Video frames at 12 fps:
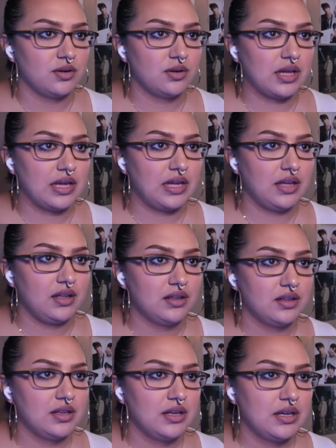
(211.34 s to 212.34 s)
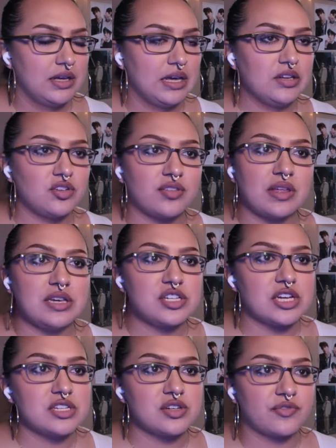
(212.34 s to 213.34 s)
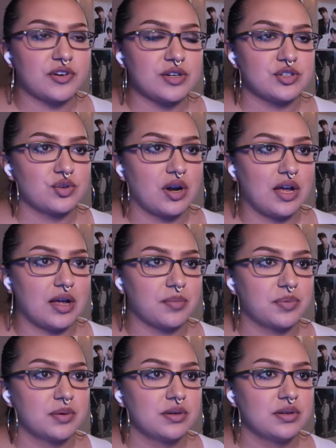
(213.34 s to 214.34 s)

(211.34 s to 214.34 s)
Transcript: Okay. Interesting change it for a drop.